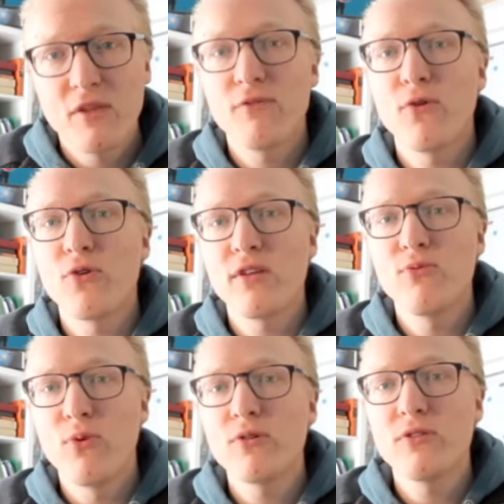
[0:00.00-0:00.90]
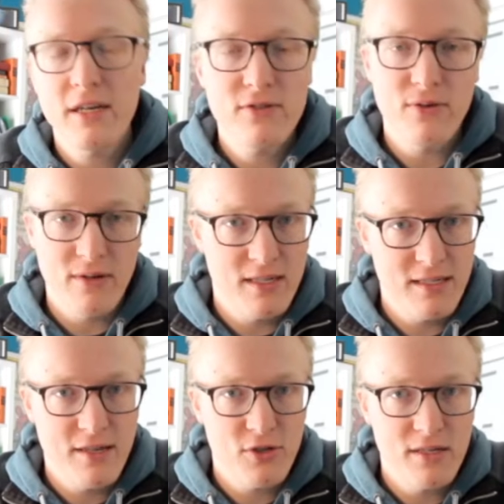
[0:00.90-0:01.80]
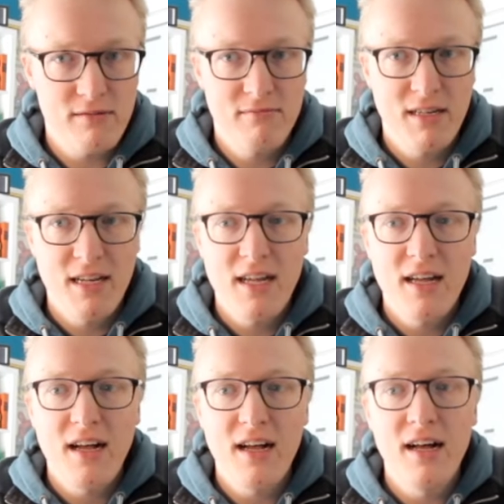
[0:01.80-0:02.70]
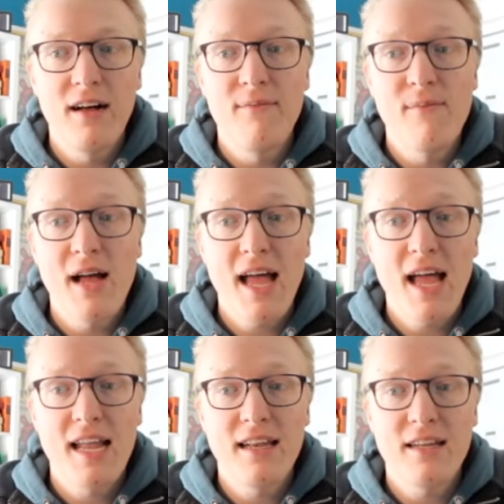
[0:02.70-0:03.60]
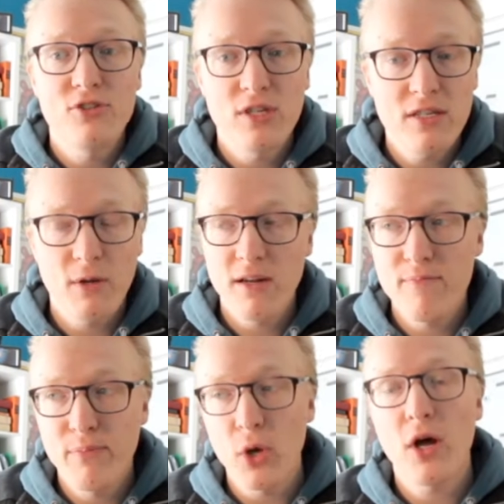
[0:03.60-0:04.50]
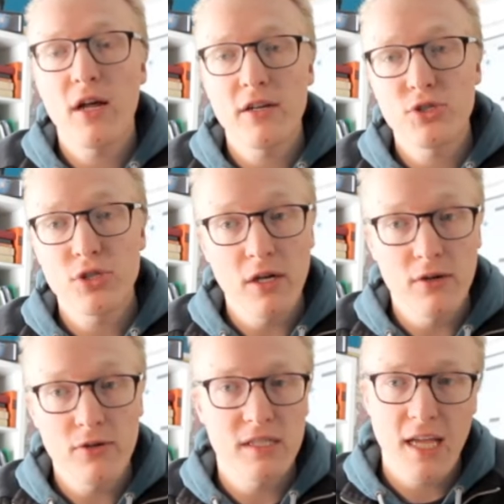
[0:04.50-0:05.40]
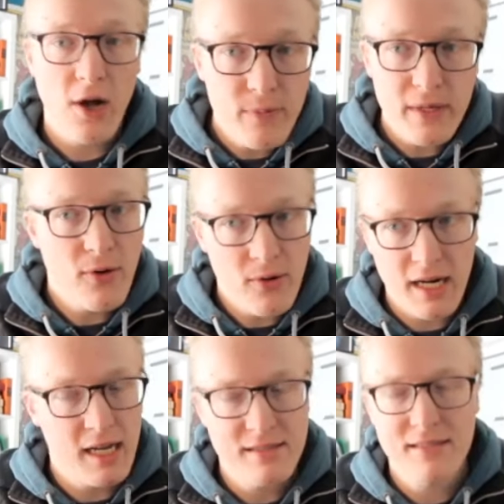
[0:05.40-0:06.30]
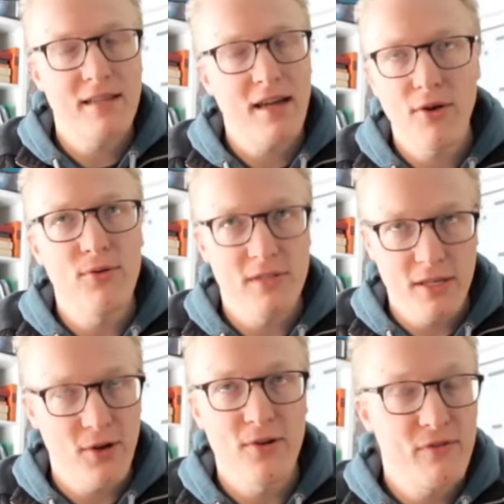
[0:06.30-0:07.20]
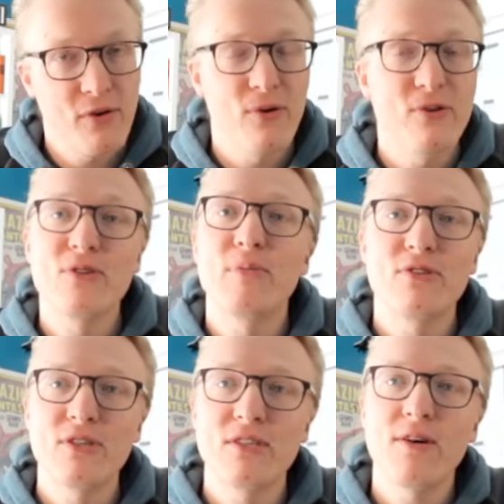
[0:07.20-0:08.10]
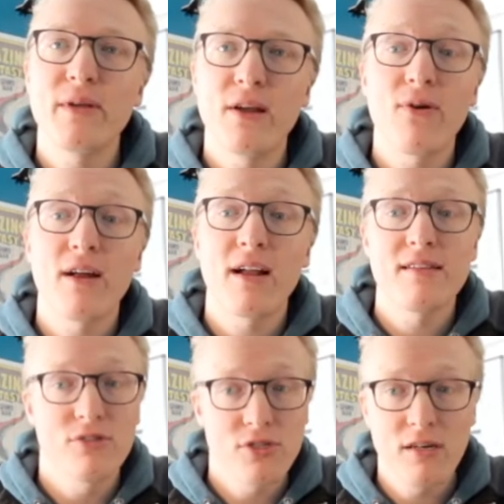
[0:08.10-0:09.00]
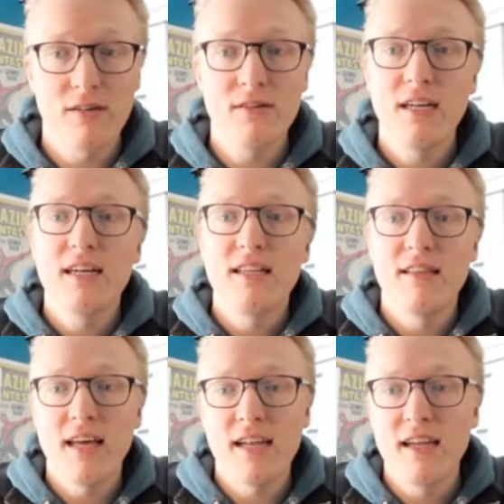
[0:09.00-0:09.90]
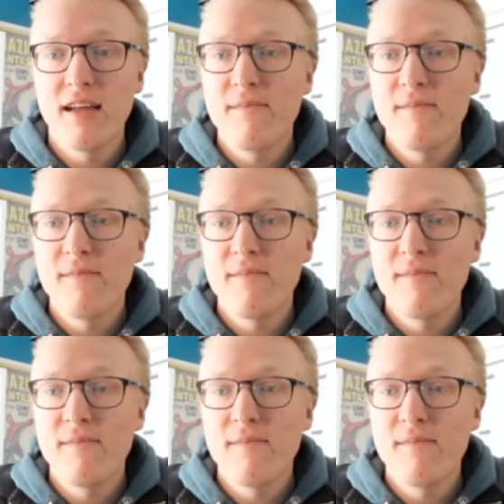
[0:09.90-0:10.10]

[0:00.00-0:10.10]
for the World Health Organization, and she's going to put on a show. She's helping organize, it's not only her, of course, but she's helping organize a show that